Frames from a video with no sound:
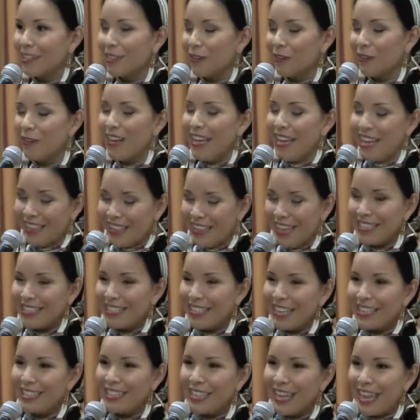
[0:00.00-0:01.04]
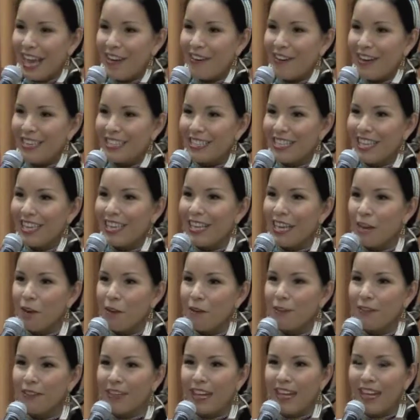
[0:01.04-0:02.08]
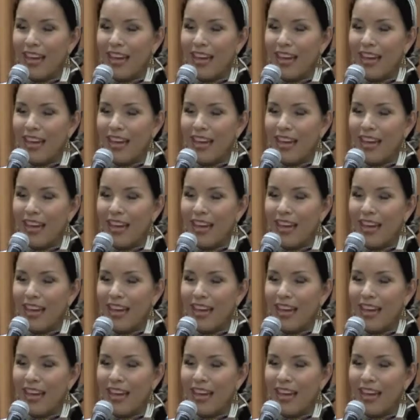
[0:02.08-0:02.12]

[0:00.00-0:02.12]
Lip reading: So that's actually how I take care of it.